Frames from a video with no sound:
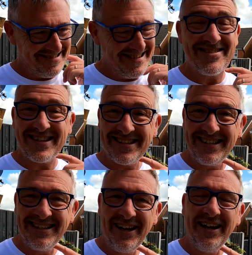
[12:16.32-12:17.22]

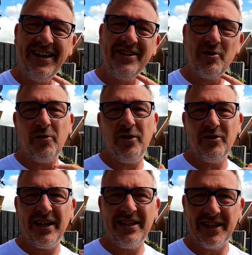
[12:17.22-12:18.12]
interesting. So I thought
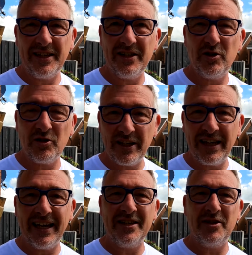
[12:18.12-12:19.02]
I'd take 6 just in
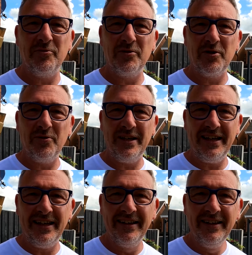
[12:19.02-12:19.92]
case there was
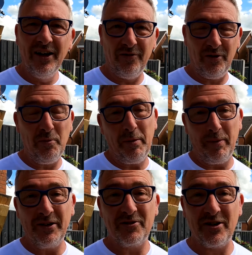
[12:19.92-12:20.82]
only a few
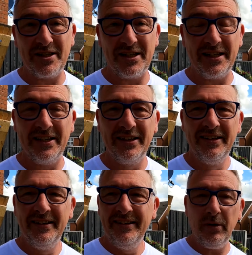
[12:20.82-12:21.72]
people interested.
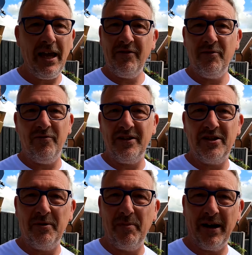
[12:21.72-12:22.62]
But yeah, if you
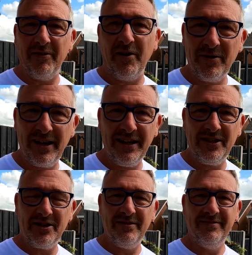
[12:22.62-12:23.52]
fancy a pack of
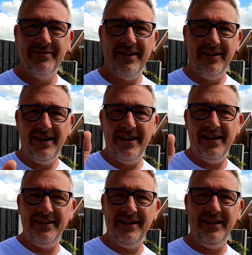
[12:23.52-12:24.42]
oatcakes, hi
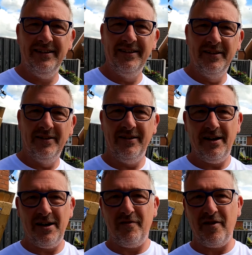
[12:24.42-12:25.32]
Andy,
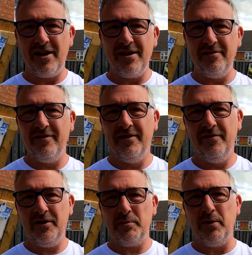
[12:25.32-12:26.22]
high five,
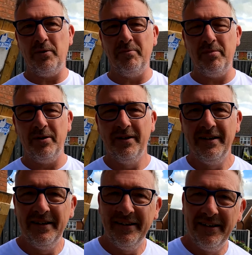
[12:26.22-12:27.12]
fist pump,
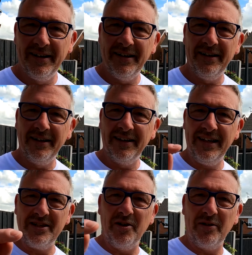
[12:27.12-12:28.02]

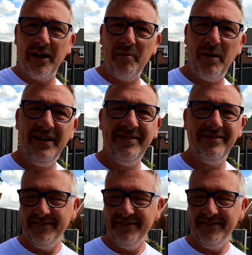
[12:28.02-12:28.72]
gives an oatcake, mate,